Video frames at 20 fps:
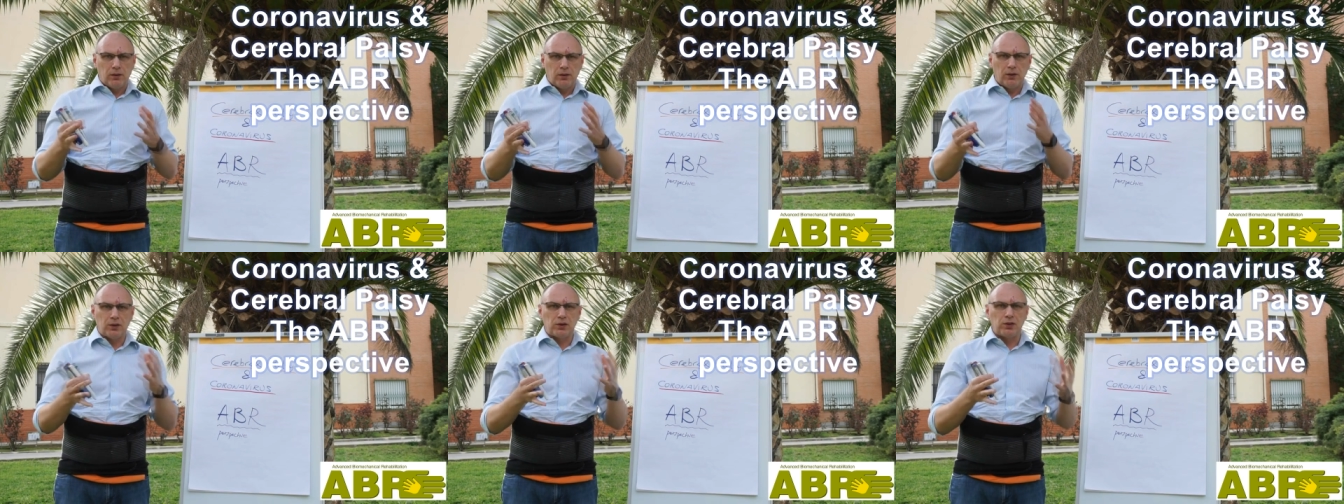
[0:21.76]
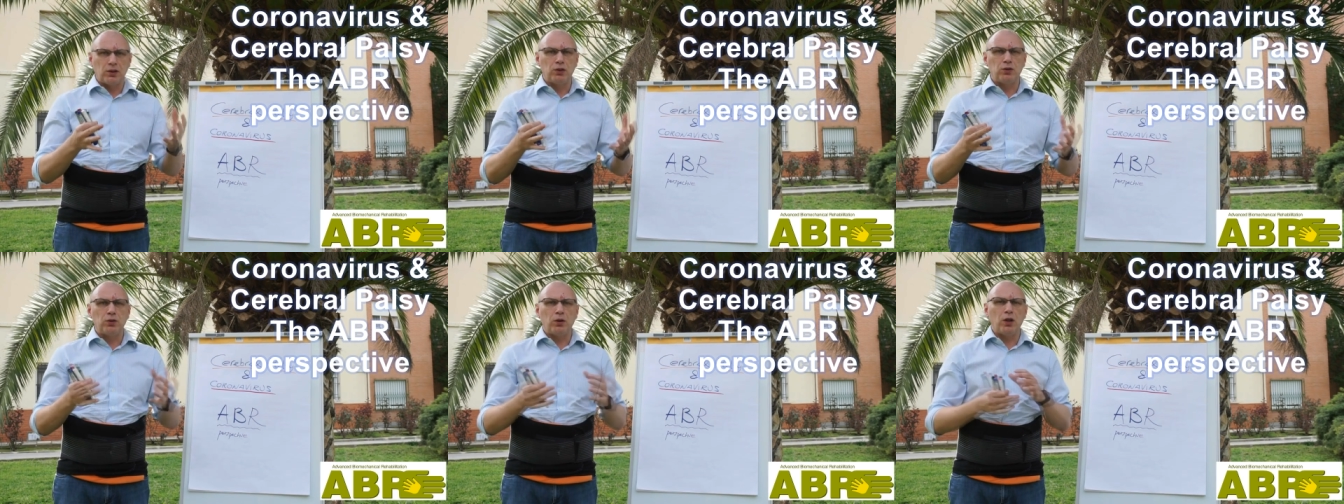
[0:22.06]
the
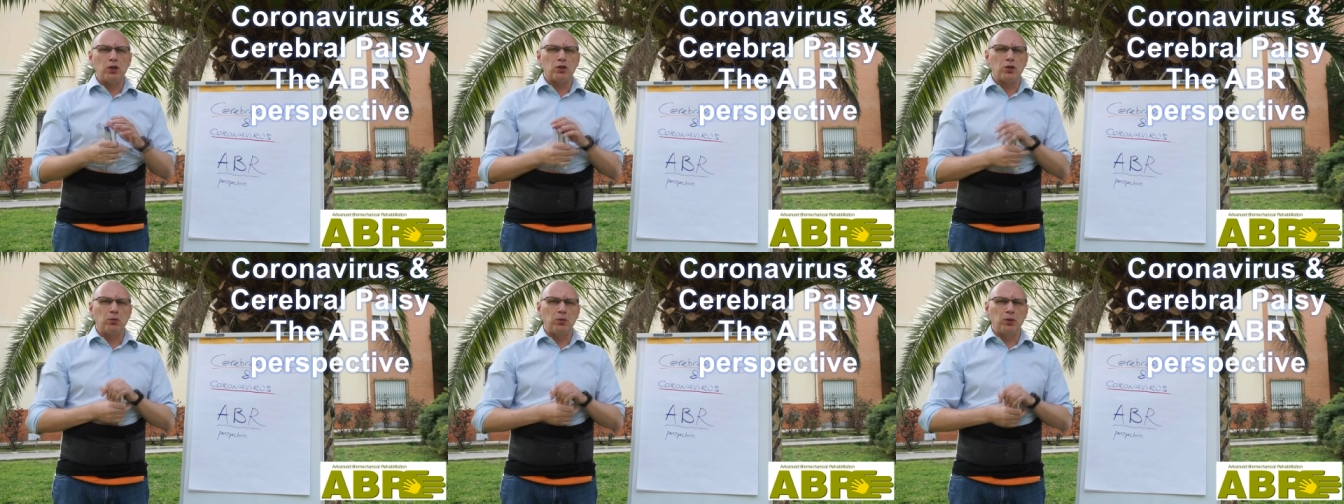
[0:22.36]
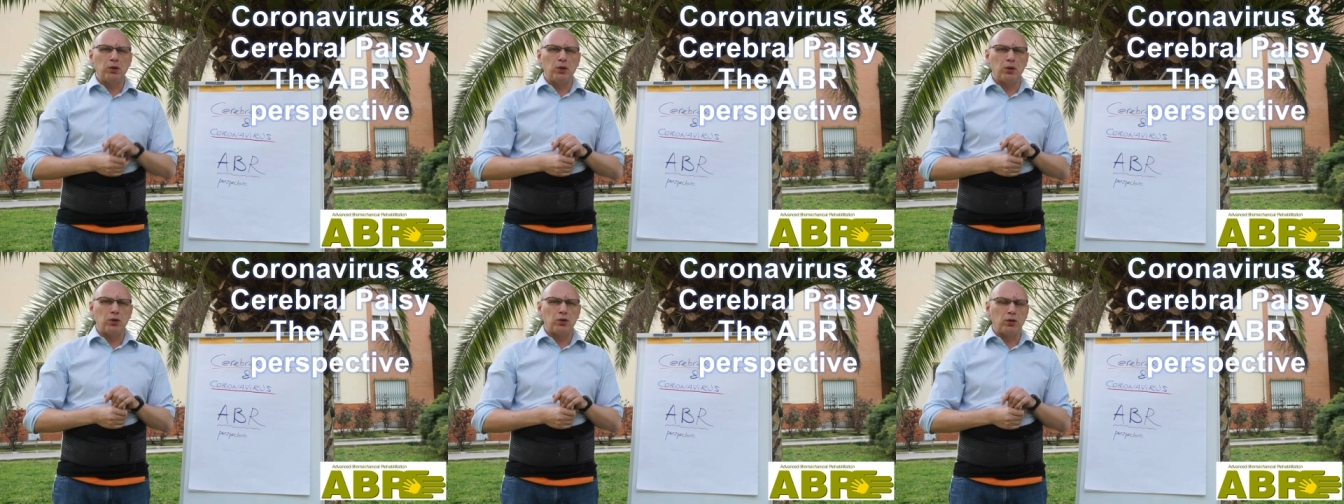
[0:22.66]
situation
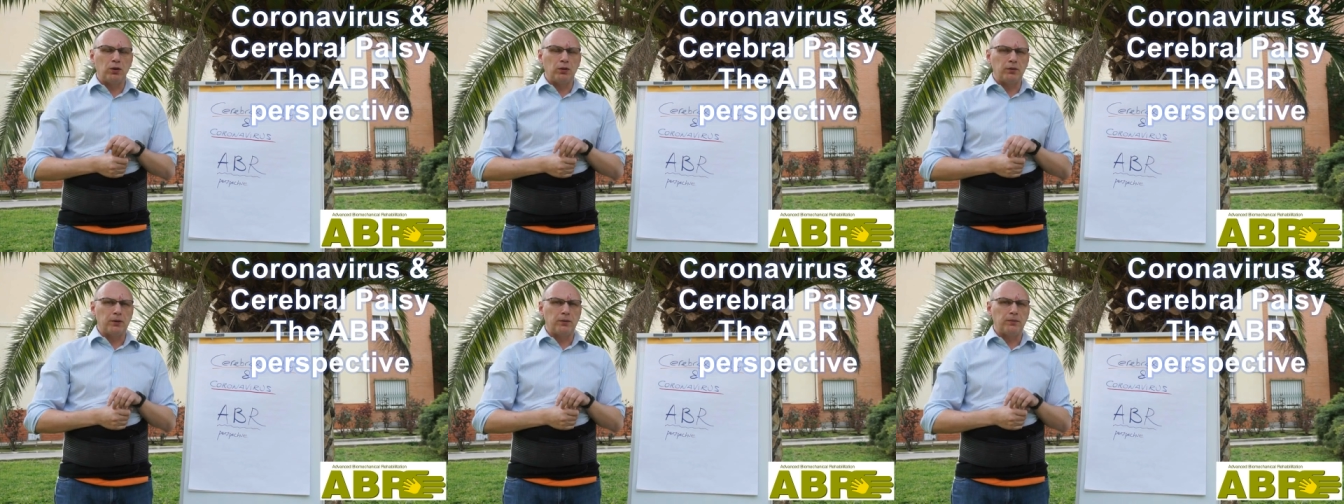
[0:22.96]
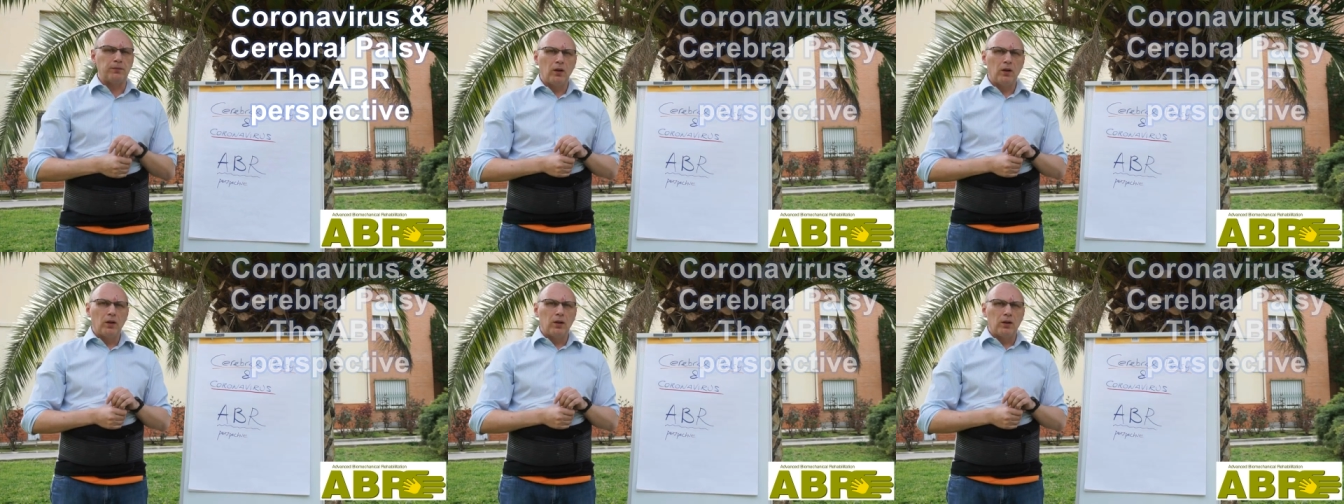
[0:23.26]
with your children?
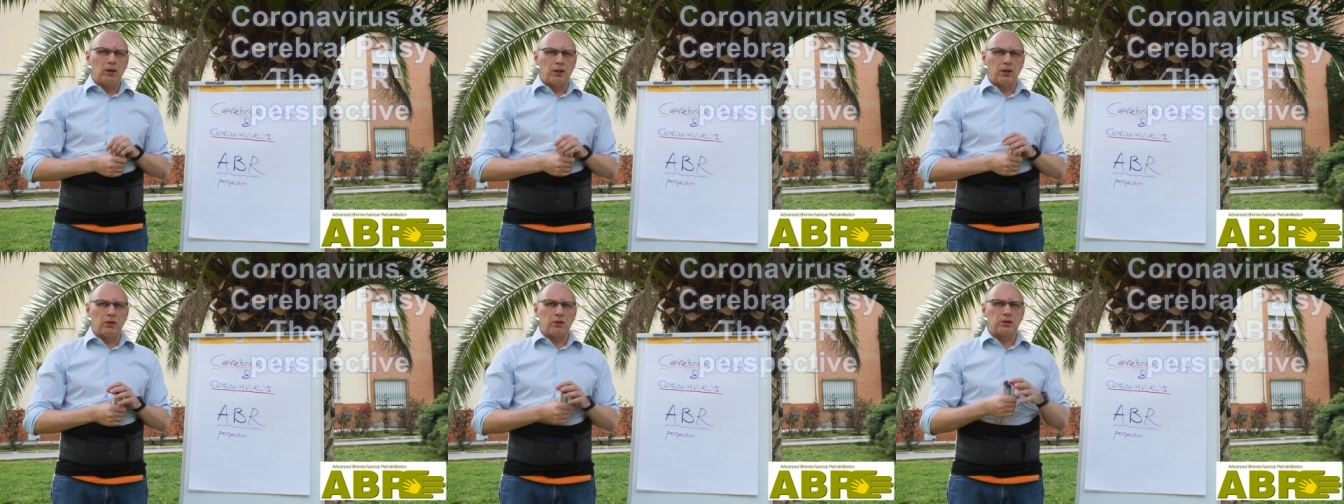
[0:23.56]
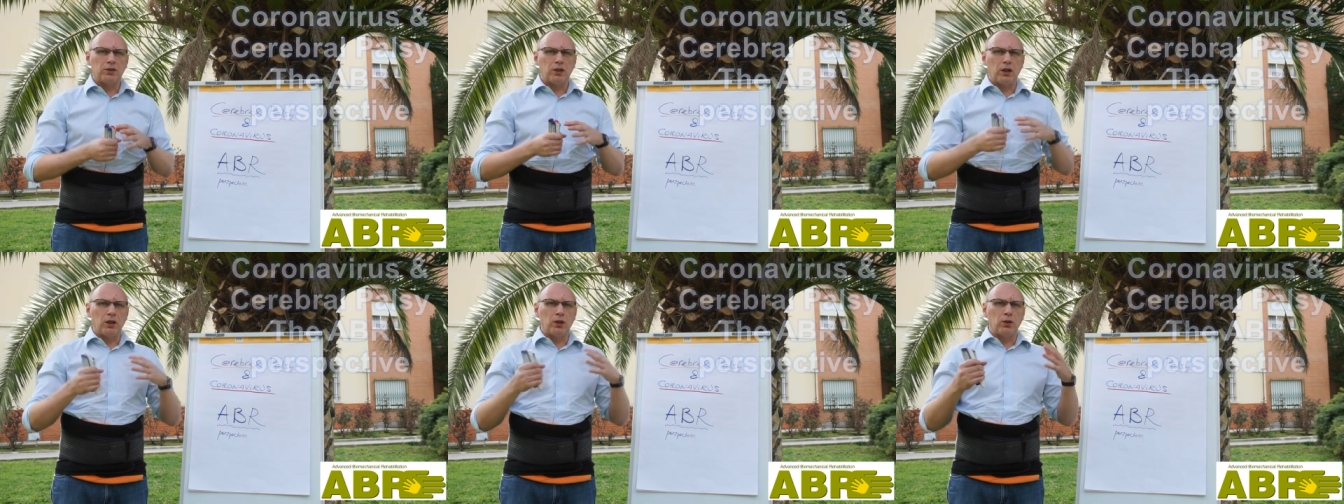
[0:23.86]

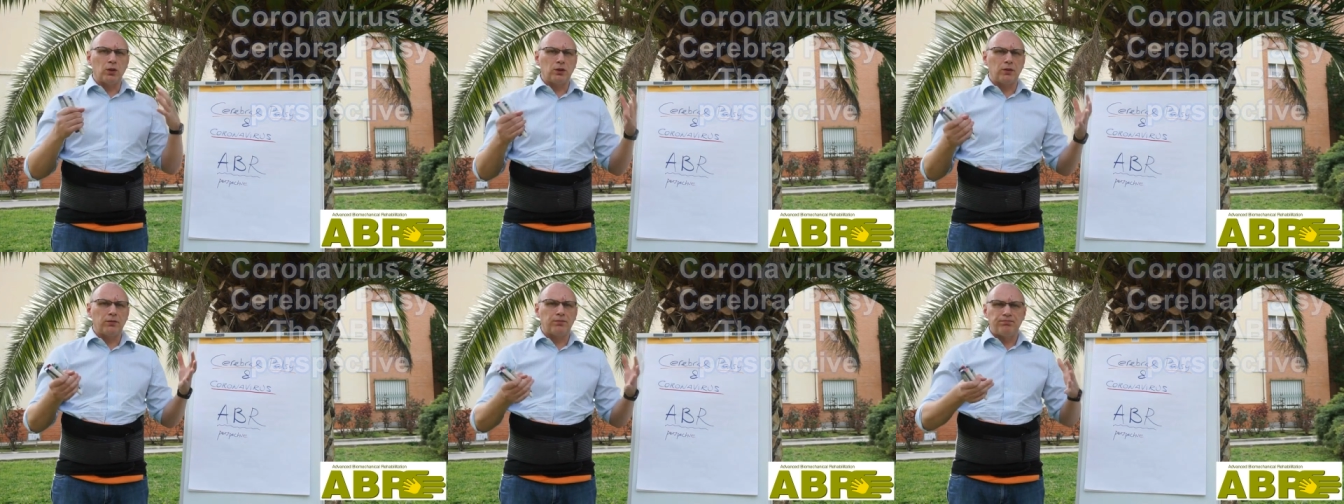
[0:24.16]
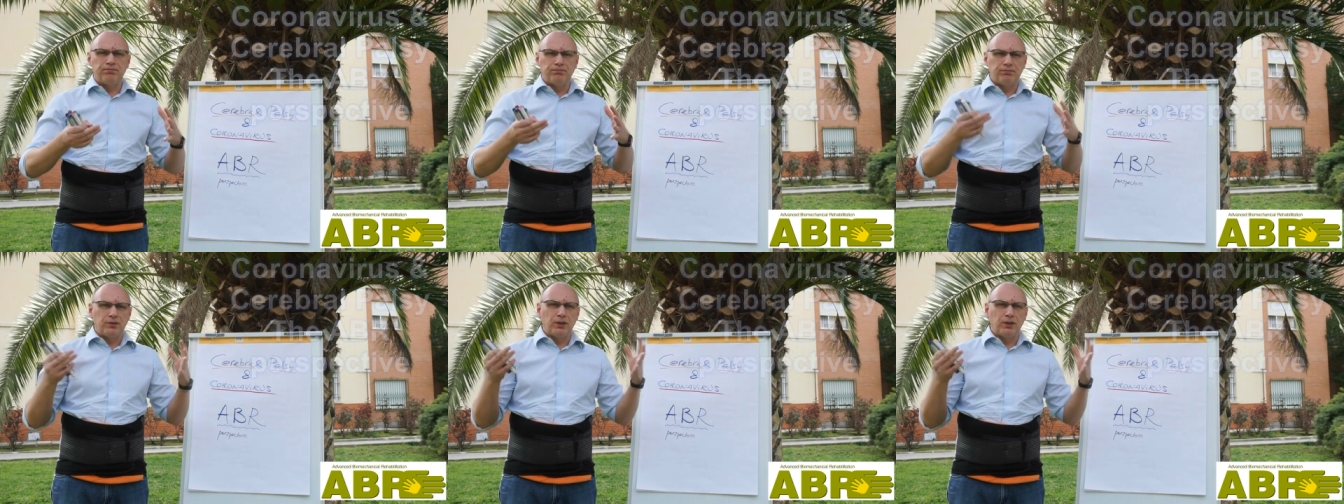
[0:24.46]
There's a lot of